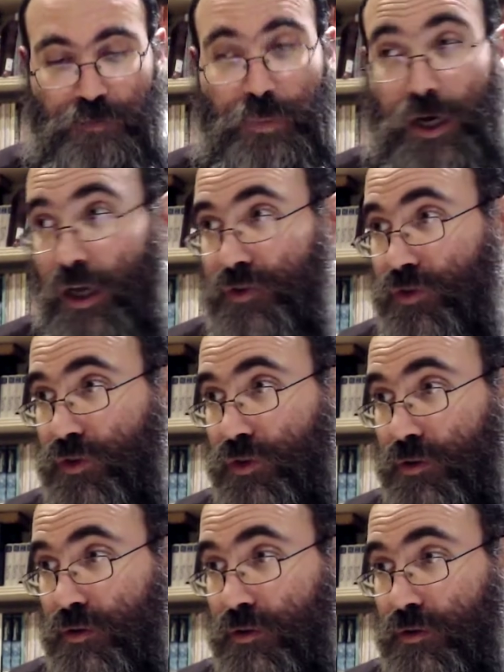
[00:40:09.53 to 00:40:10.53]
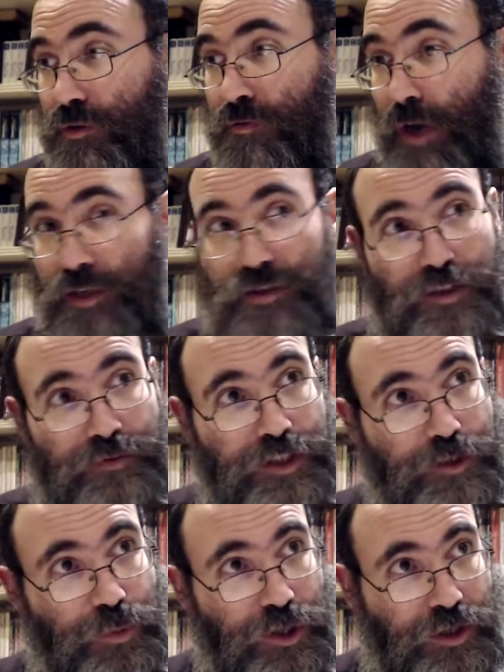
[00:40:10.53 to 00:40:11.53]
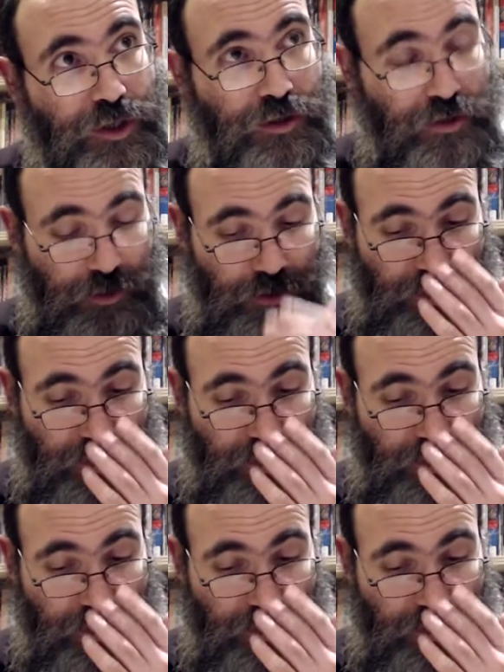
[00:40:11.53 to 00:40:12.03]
But relatively speaking,